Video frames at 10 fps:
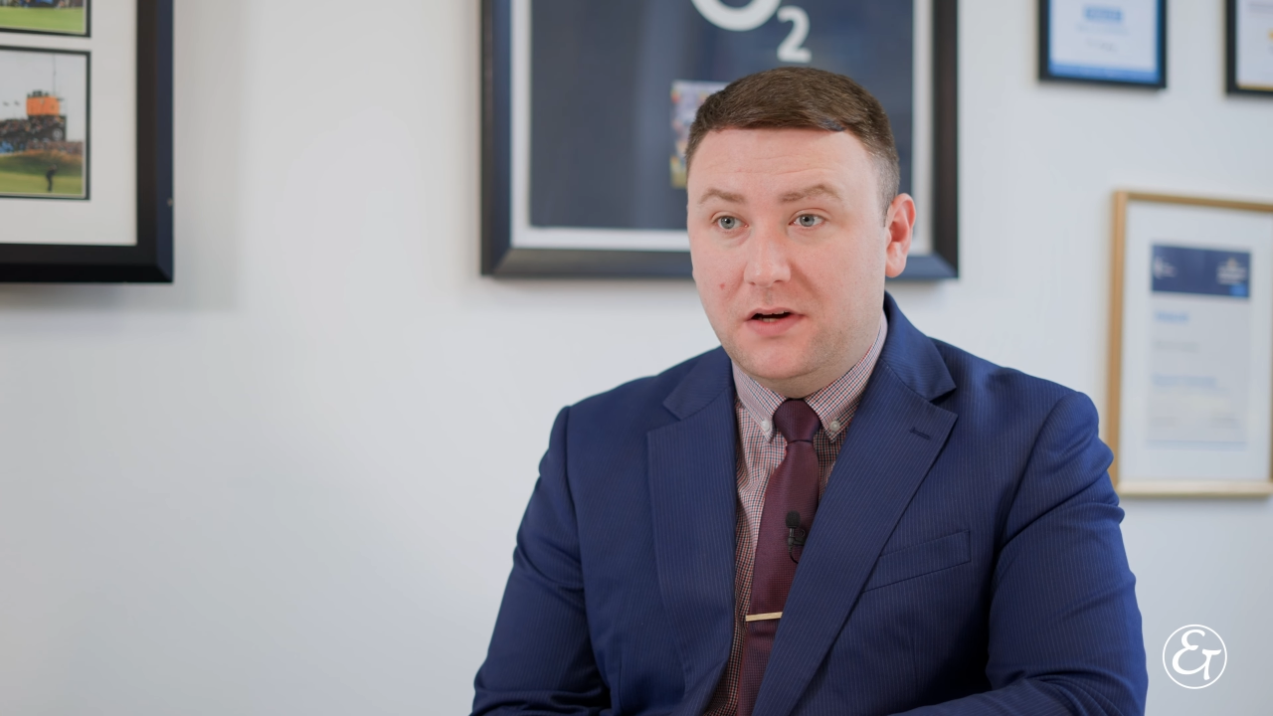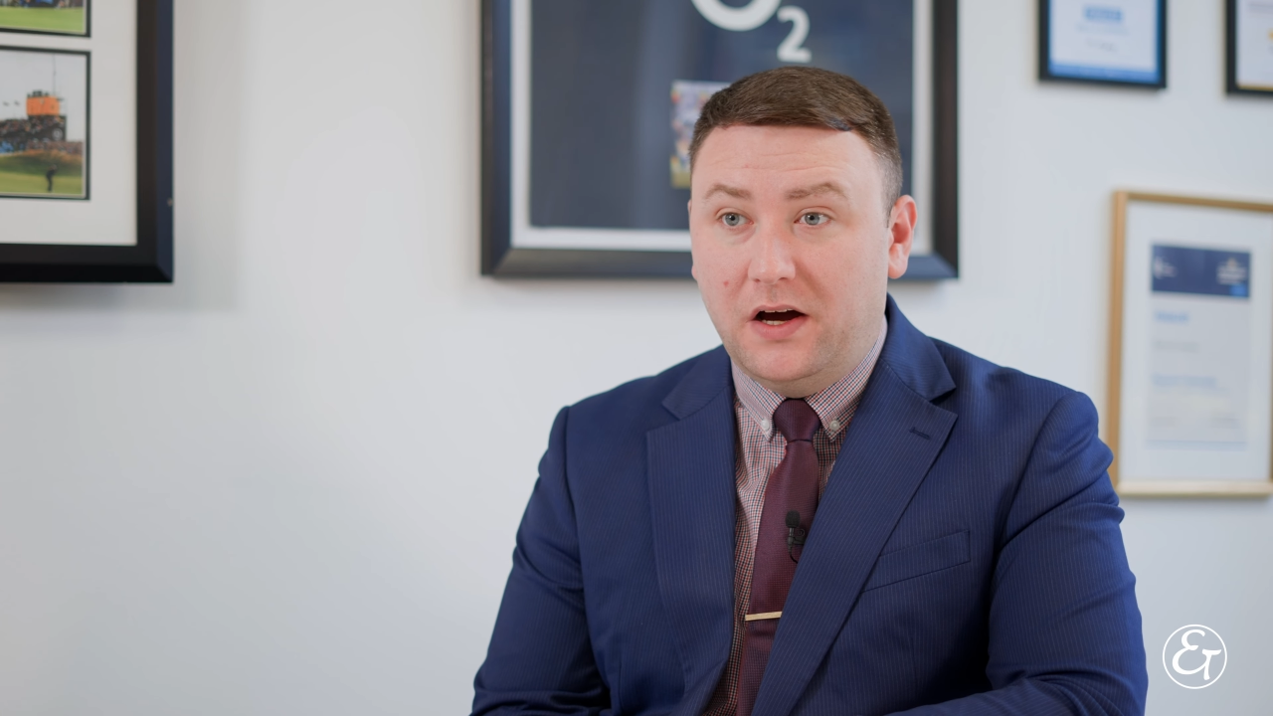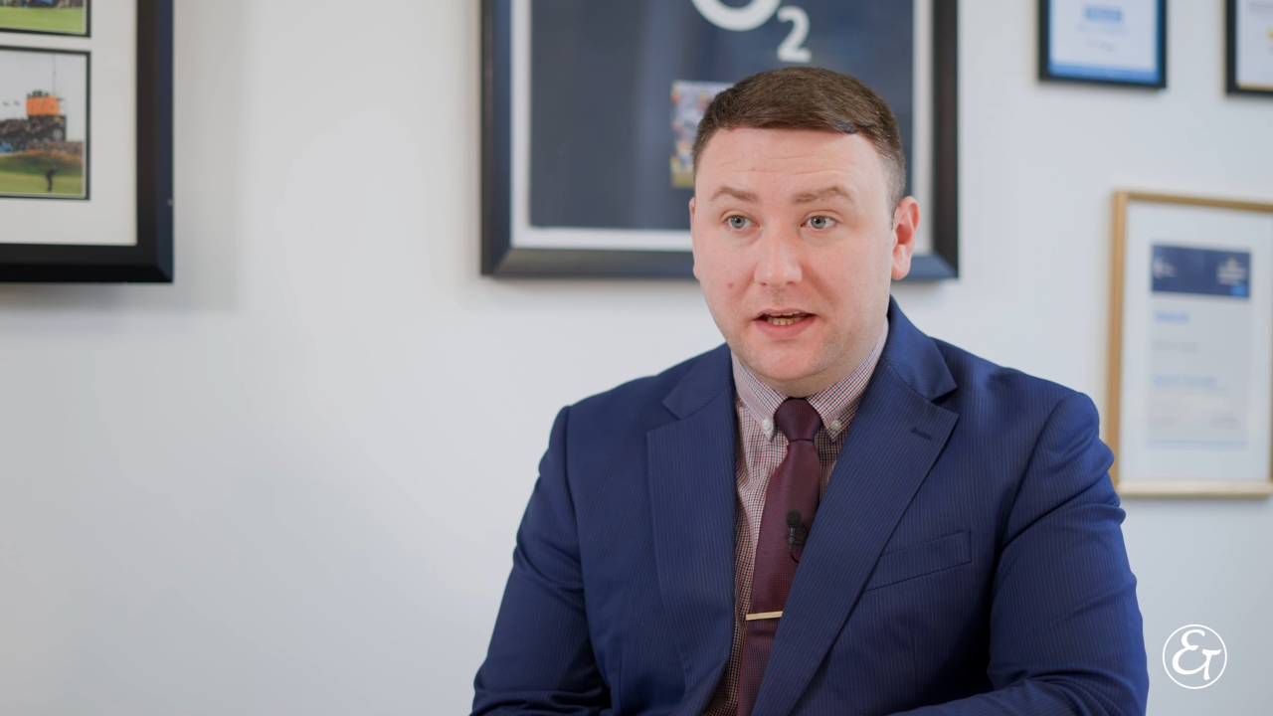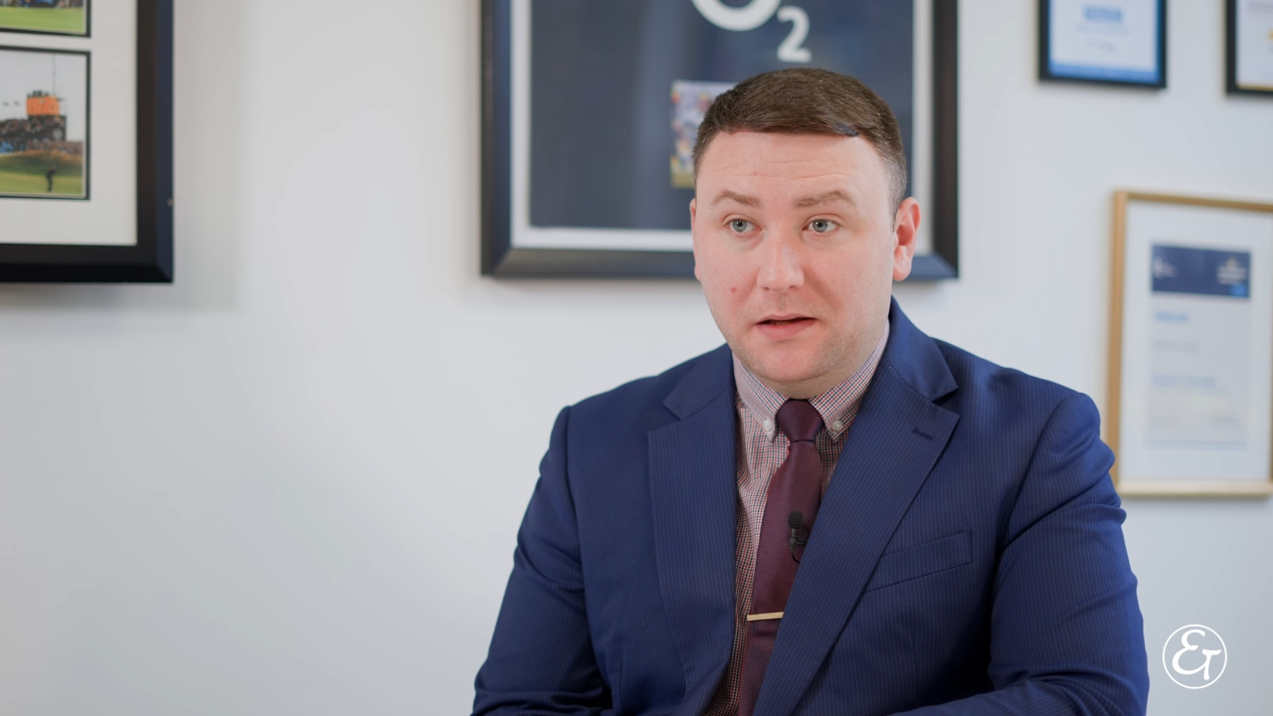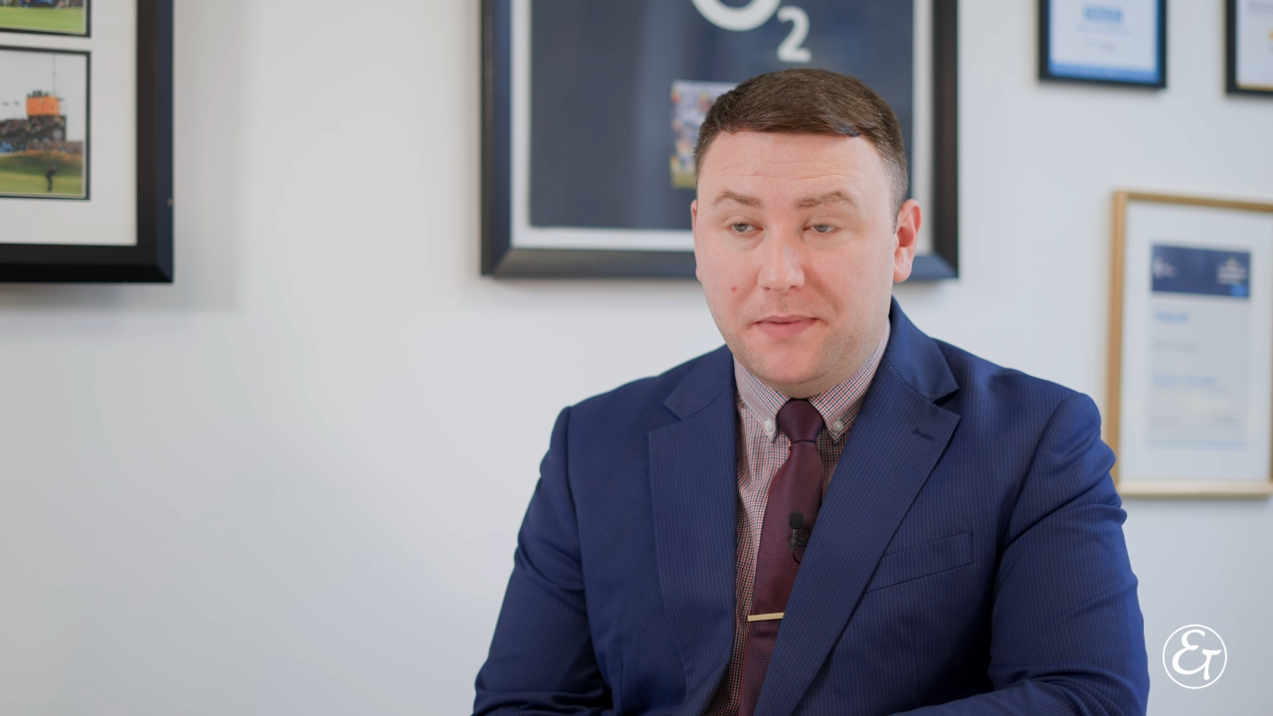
i.e.